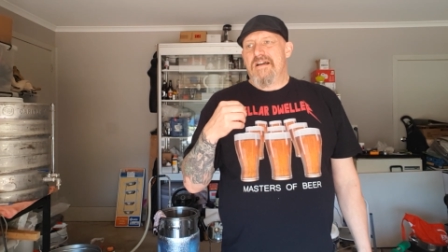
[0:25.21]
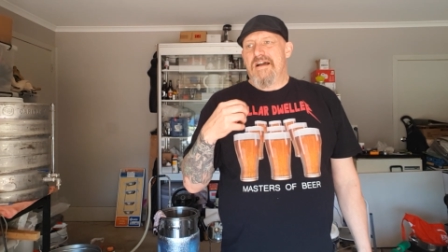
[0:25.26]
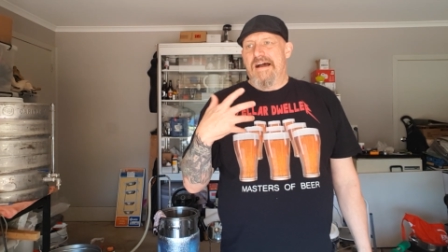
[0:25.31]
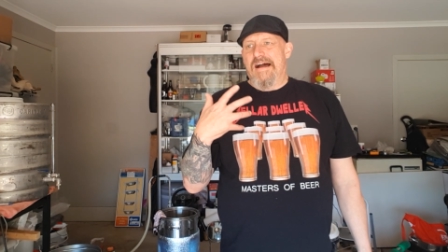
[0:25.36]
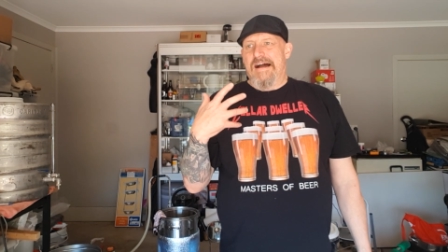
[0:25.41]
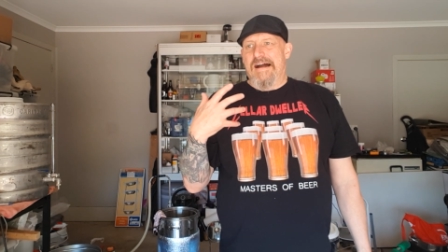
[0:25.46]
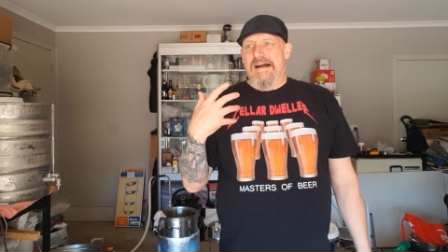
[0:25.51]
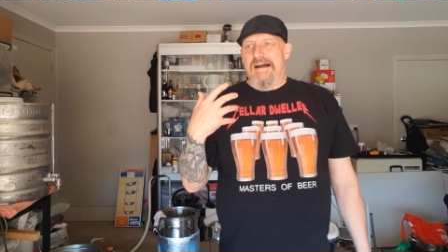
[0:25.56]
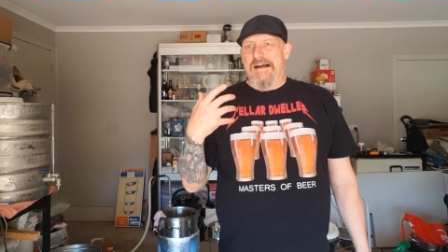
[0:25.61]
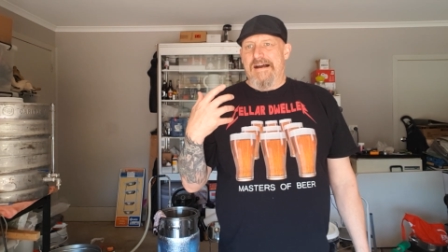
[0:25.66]

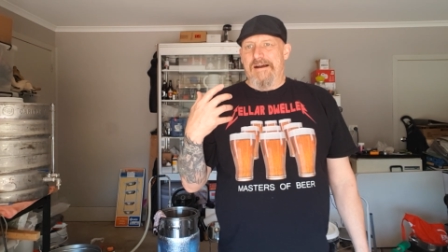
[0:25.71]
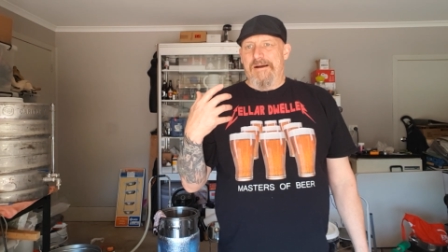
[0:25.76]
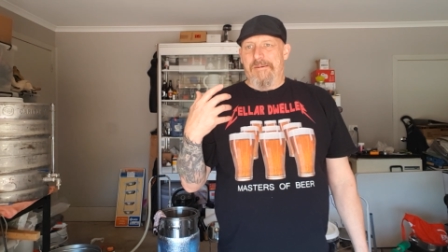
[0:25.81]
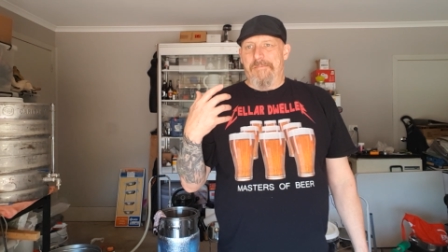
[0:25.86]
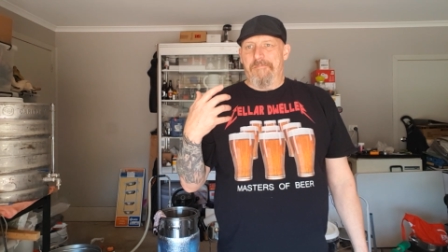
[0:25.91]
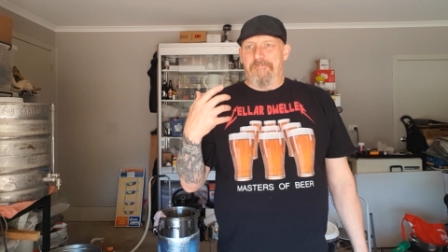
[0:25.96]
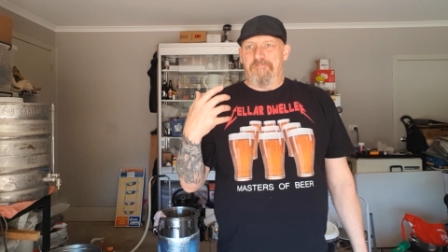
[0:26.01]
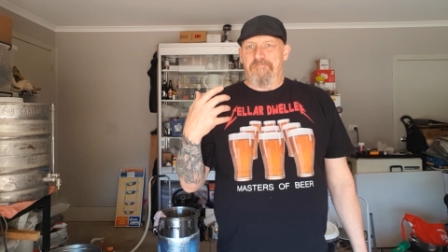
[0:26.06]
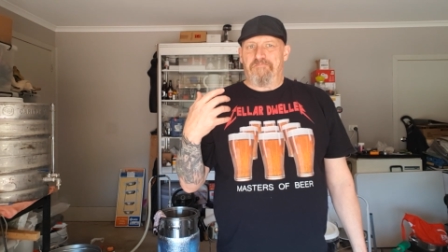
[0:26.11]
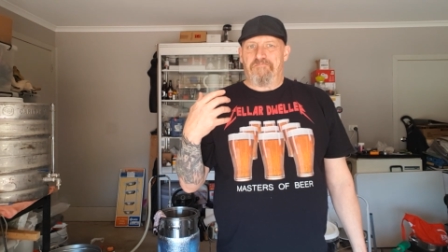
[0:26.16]

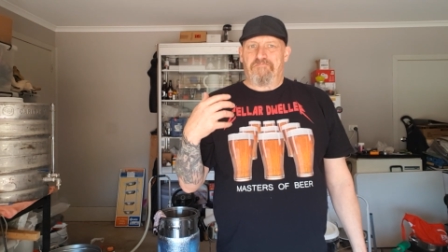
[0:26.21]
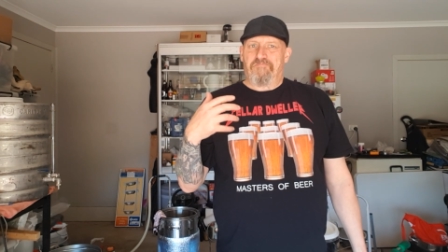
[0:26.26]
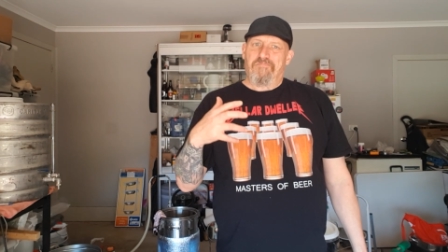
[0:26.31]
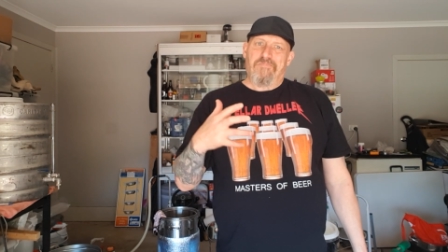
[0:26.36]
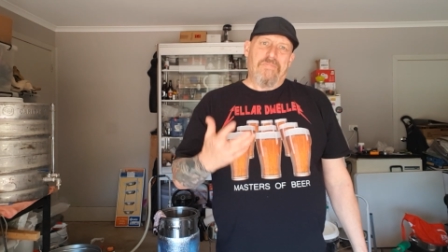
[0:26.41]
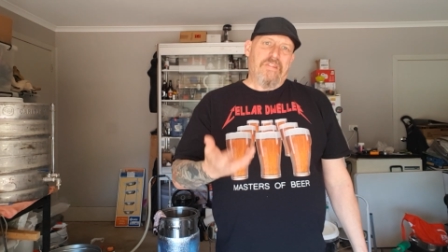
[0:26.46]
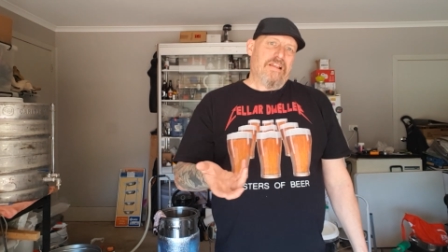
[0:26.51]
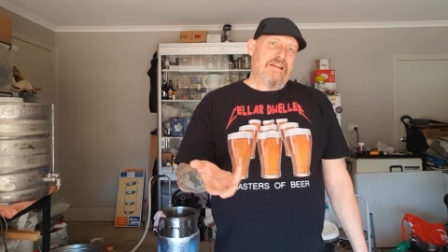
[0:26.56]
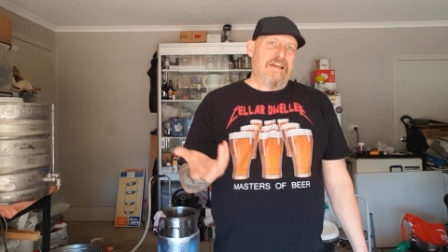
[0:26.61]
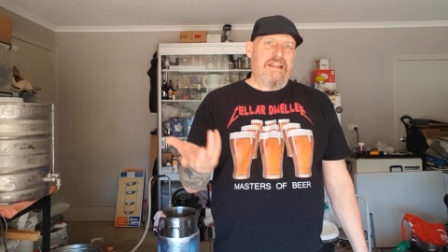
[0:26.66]

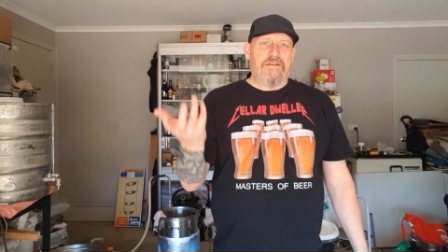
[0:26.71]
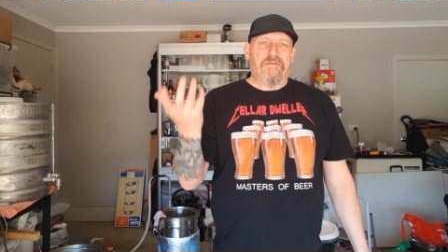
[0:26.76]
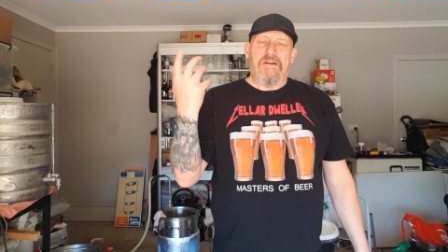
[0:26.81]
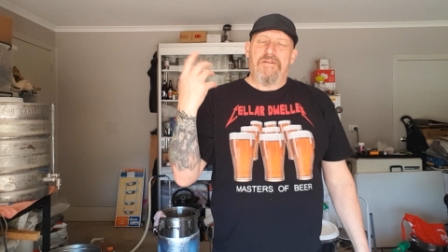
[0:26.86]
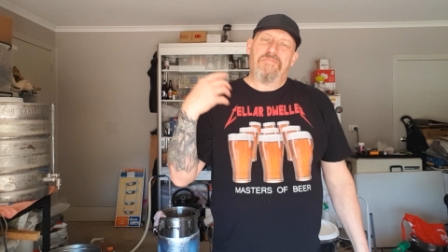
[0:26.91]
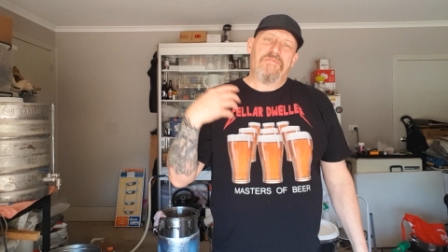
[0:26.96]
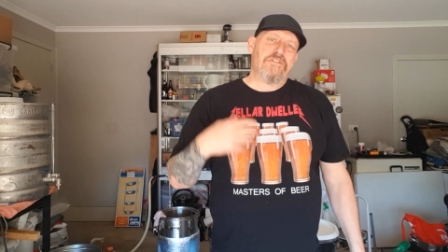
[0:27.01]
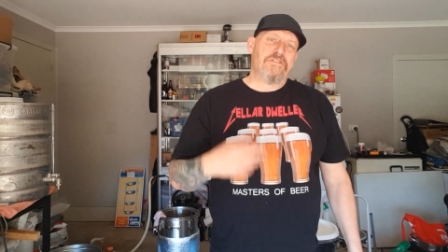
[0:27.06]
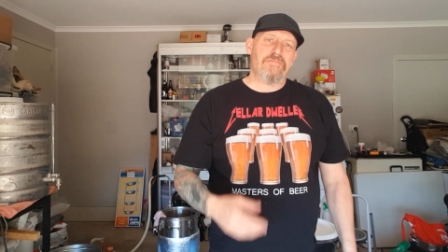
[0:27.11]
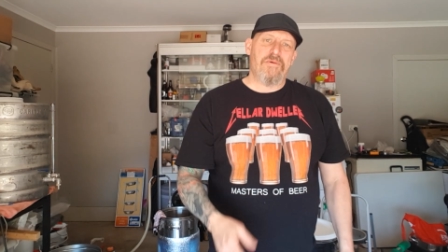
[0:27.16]
Anyway,
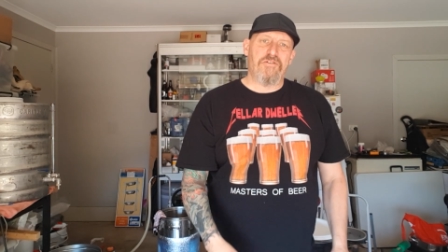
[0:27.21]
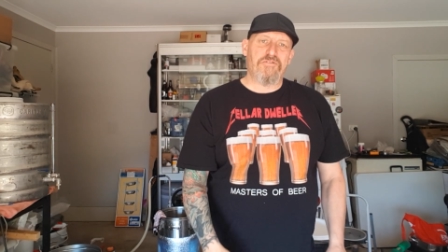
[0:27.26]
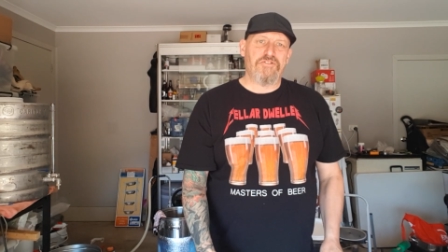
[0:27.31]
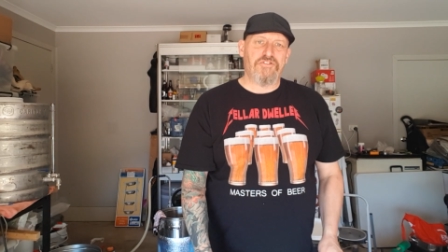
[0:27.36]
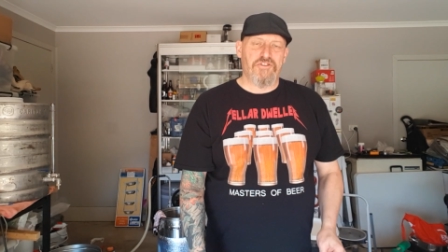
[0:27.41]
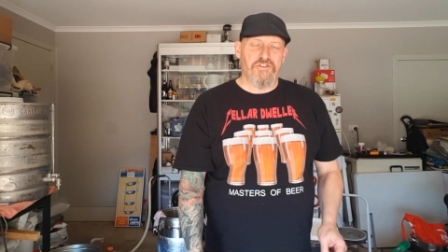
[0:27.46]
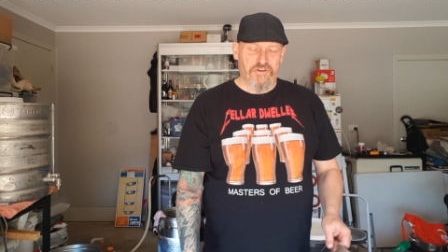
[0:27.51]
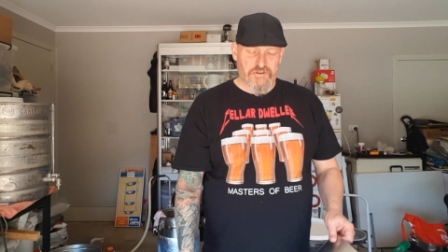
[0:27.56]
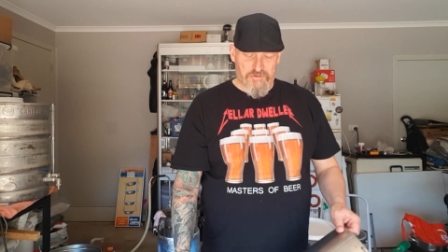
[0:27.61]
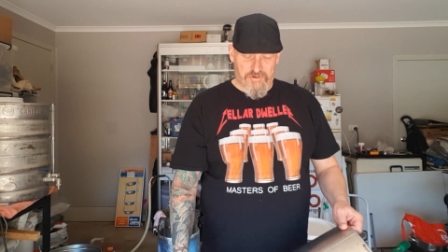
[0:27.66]
there's a
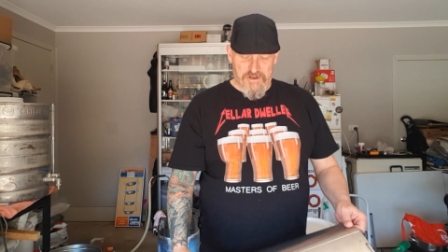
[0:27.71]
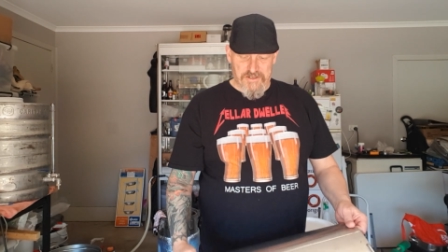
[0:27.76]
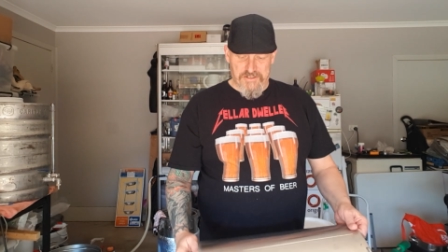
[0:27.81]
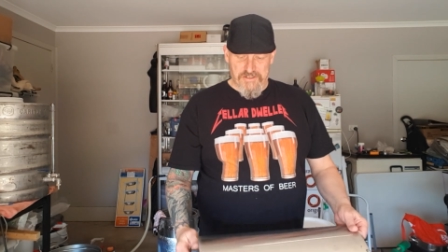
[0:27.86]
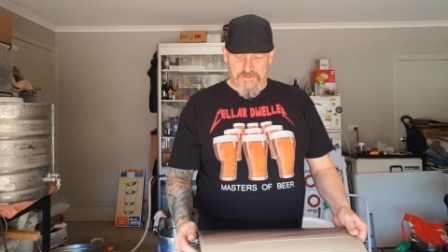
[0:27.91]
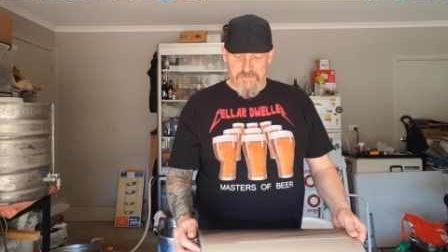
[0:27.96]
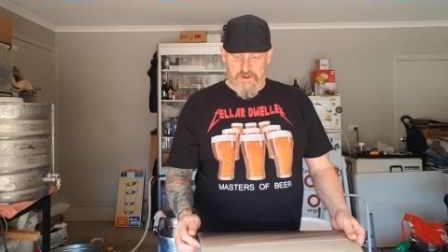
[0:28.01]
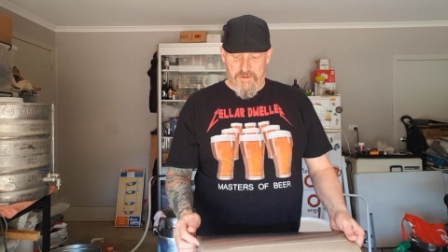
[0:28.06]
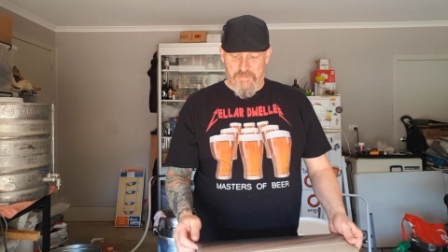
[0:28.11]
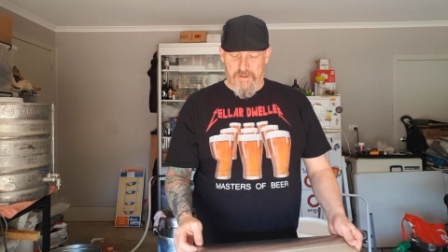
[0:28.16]
multitude of
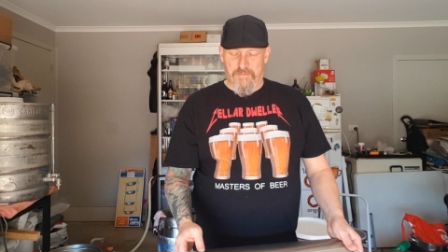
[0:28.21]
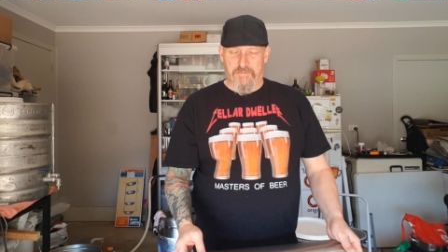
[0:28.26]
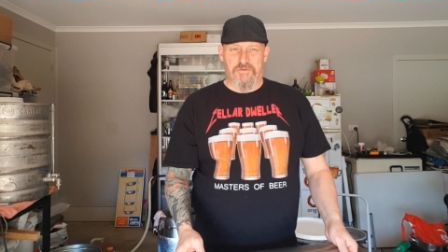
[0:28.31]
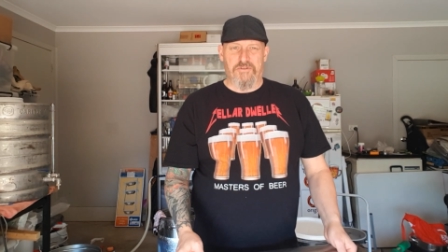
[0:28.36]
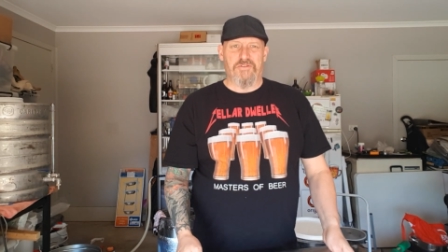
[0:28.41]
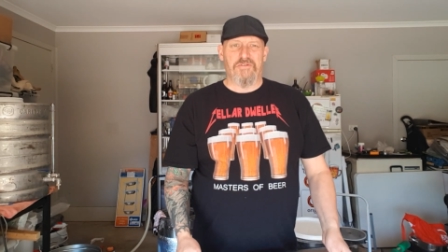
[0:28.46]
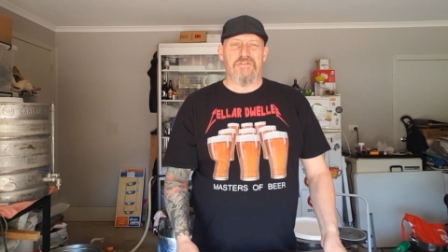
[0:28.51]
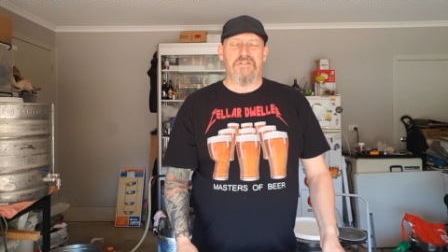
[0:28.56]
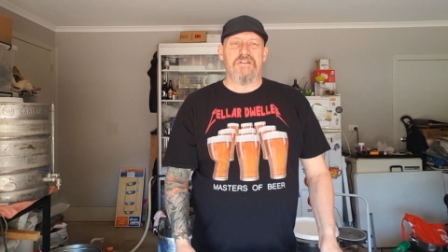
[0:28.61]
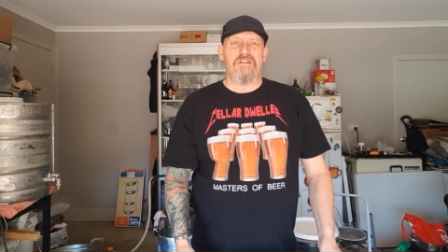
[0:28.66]
reasons why people
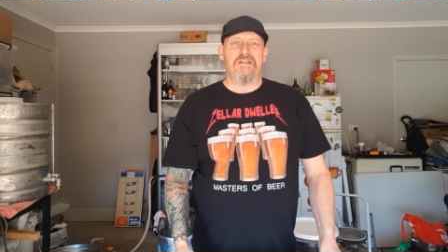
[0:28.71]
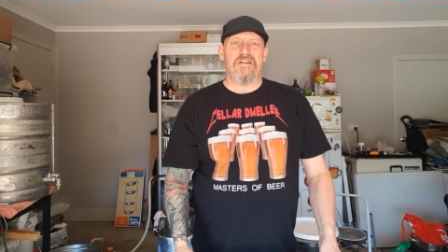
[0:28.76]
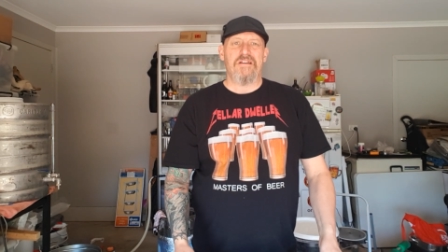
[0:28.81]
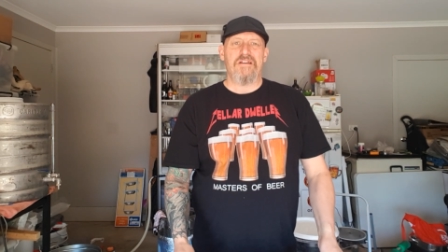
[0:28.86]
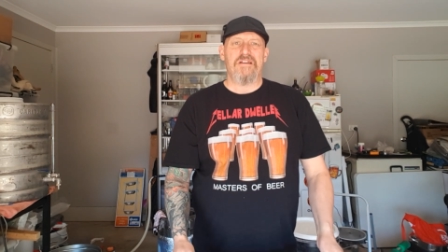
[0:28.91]
do it.